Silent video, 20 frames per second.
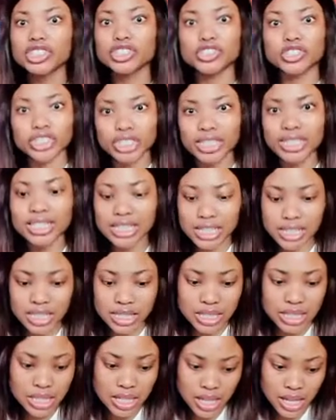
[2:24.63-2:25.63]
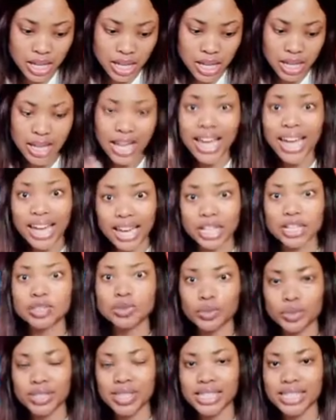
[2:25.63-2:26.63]
Jesus ate
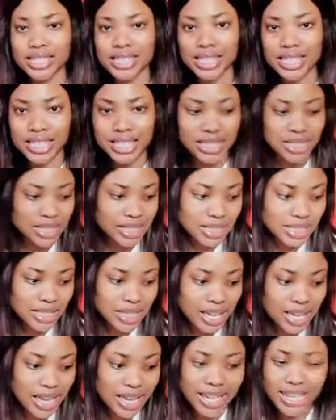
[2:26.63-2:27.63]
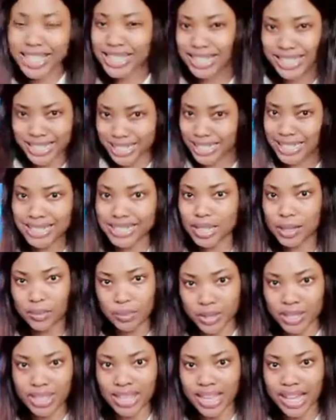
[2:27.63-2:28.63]
with sinners. He didn't
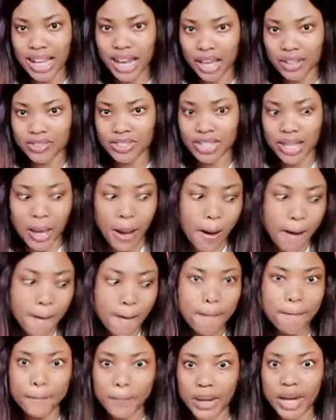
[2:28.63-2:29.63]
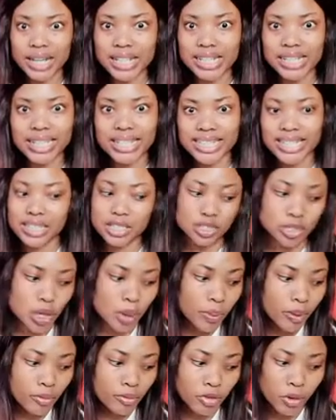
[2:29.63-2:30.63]
support their lifestyle, but it didn't
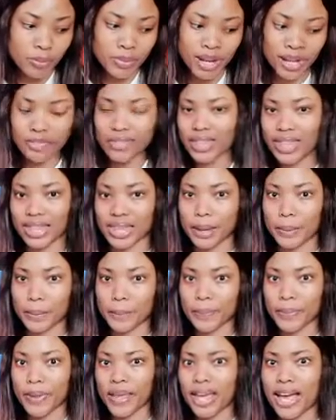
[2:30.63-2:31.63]
stop him from loving them.